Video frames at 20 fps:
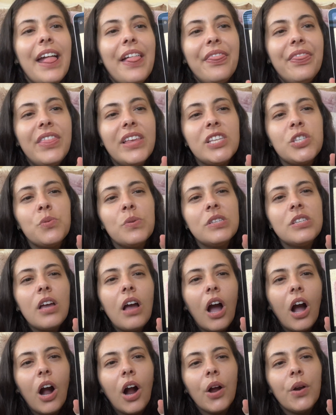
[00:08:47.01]
This was a
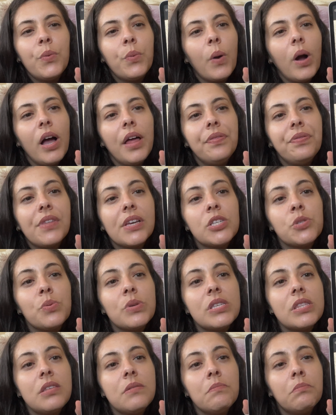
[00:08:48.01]
hard one. This
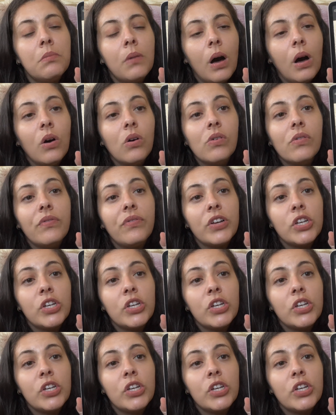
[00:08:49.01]
was the Mauve